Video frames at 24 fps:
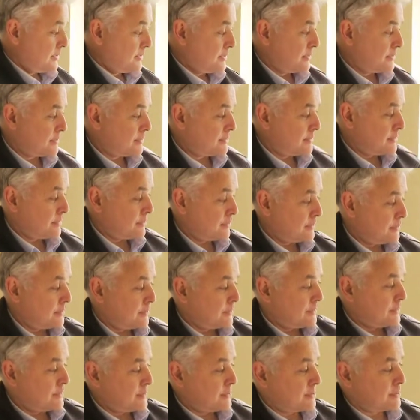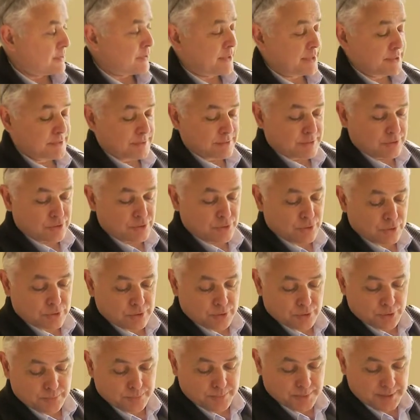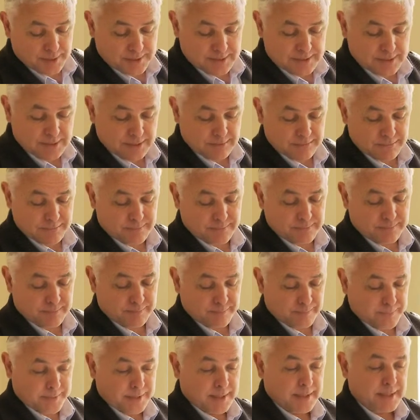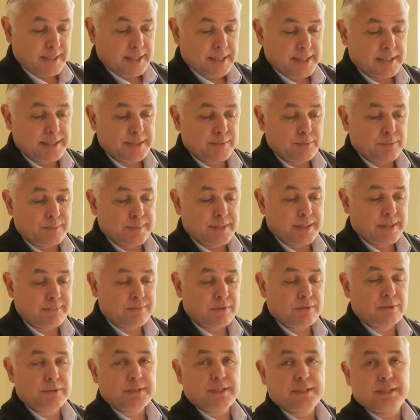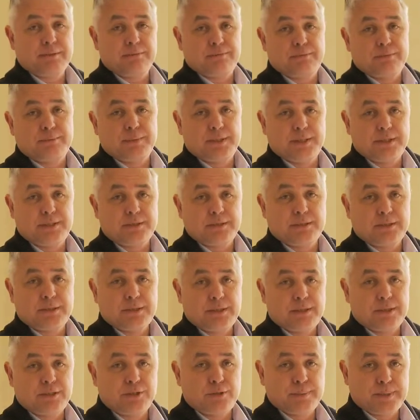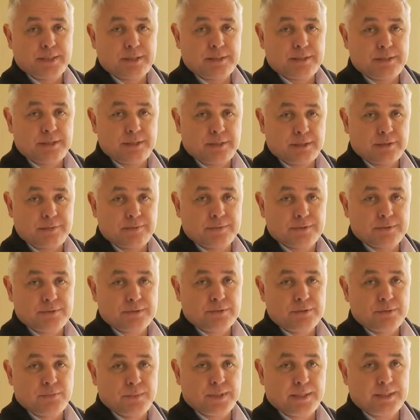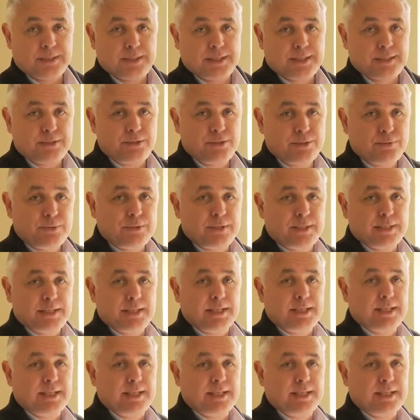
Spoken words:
the size of the door opening itself, and then when we have all that information and go back to the office, we can then do our little